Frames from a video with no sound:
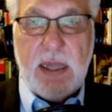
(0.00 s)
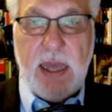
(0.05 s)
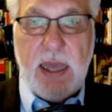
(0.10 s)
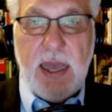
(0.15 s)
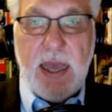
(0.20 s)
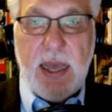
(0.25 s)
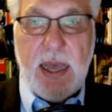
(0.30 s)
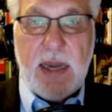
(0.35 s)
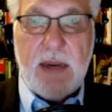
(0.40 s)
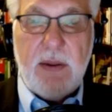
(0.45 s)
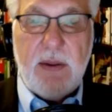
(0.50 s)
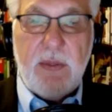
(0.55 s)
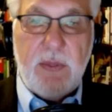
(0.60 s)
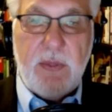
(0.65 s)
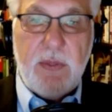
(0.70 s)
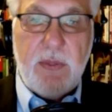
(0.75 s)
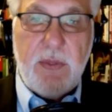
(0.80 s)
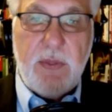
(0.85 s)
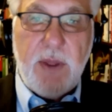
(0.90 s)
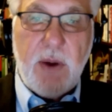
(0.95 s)
And
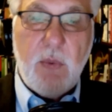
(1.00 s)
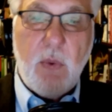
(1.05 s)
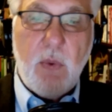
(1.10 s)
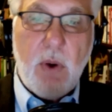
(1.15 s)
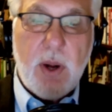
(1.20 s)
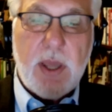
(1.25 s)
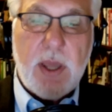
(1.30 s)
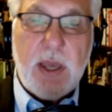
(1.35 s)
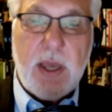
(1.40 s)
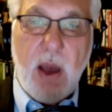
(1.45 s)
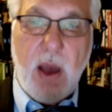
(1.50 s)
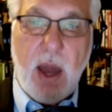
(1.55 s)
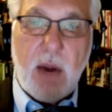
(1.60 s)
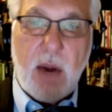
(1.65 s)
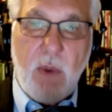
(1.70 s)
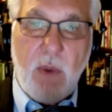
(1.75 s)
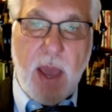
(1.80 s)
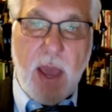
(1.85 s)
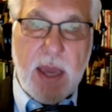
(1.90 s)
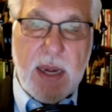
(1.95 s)
they're working on it
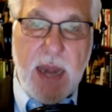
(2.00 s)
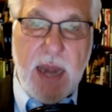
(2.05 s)
right